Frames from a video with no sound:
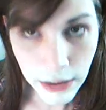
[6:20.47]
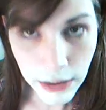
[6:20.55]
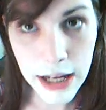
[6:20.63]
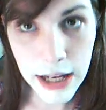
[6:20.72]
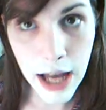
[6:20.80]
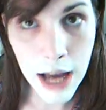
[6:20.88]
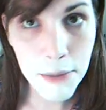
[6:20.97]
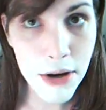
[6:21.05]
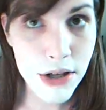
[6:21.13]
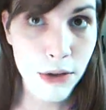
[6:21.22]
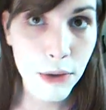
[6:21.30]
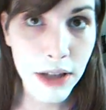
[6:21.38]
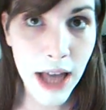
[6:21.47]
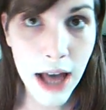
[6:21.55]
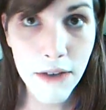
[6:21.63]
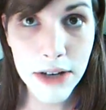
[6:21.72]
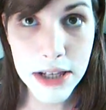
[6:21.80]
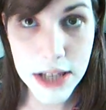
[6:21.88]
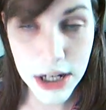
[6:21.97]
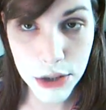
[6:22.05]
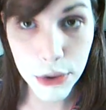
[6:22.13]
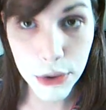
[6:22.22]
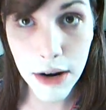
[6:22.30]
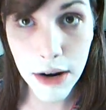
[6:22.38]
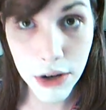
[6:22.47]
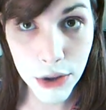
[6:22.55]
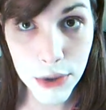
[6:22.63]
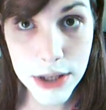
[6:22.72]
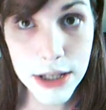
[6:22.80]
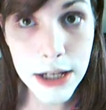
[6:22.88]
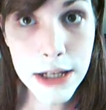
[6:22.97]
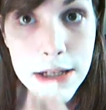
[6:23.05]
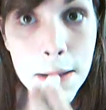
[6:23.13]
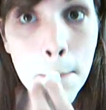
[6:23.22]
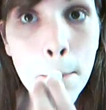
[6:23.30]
And eyebrows don't really have any sexual characteristics,